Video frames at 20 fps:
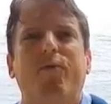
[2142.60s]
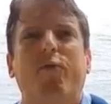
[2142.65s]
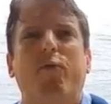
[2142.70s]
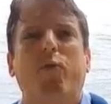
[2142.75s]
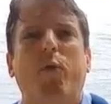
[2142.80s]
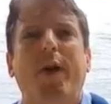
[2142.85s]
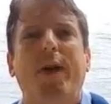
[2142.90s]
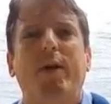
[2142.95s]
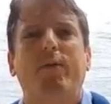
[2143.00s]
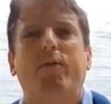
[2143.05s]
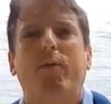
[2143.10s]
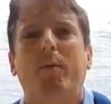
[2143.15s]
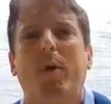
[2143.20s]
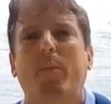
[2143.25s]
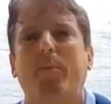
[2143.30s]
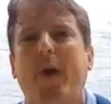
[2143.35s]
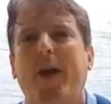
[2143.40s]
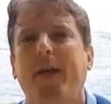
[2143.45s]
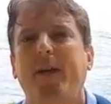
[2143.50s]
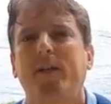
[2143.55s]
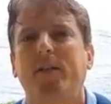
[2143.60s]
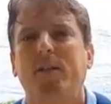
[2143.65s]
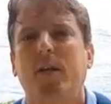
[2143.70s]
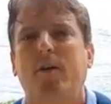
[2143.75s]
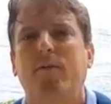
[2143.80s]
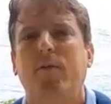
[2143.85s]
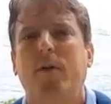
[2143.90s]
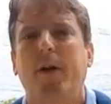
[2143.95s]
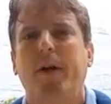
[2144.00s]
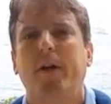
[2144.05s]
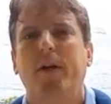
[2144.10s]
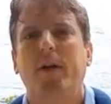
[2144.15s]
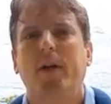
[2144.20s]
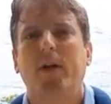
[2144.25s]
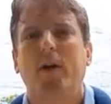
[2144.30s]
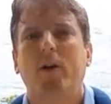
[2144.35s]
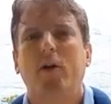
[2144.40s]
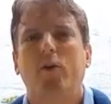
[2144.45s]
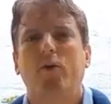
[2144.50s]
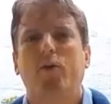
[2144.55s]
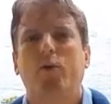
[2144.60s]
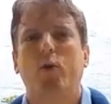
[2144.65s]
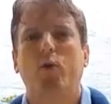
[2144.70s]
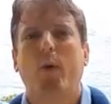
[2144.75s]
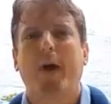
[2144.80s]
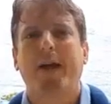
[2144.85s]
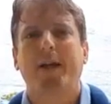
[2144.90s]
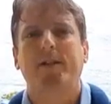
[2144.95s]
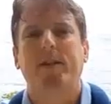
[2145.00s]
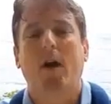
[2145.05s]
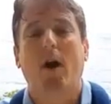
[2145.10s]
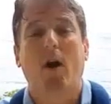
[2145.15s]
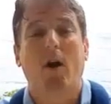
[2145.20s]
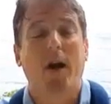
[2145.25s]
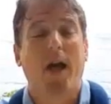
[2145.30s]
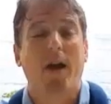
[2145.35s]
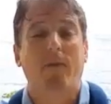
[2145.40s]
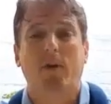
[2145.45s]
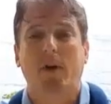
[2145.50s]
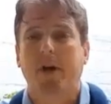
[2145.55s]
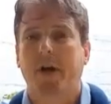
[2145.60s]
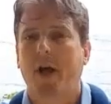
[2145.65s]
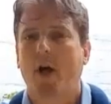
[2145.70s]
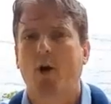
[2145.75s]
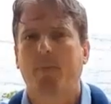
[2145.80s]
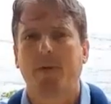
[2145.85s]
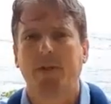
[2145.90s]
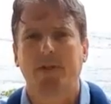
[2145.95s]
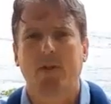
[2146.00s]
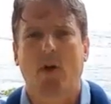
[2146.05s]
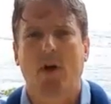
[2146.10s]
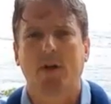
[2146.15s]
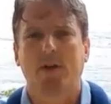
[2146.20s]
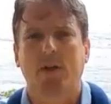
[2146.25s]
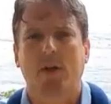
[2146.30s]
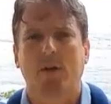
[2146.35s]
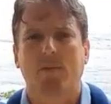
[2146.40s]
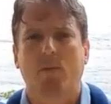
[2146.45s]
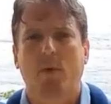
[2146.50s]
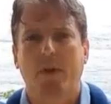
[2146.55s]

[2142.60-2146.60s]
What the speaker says: freedom from our pain and suffering through ways that aren't ever going to help us long term.